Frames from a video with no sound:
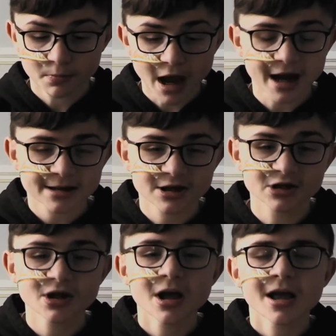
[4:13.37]

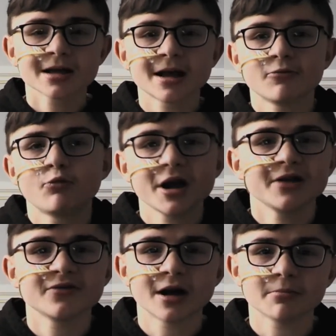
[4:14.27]
actors, kept
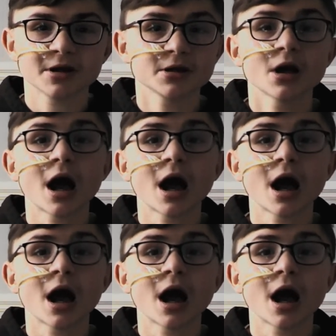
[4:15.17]
waving at me.